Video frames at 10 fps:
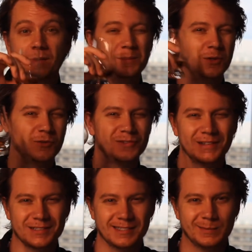I'm going to go for
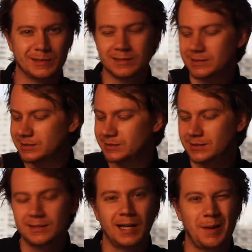another sip because
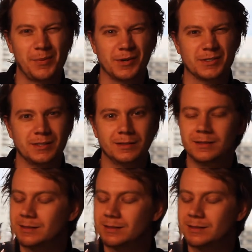I'm thirsty.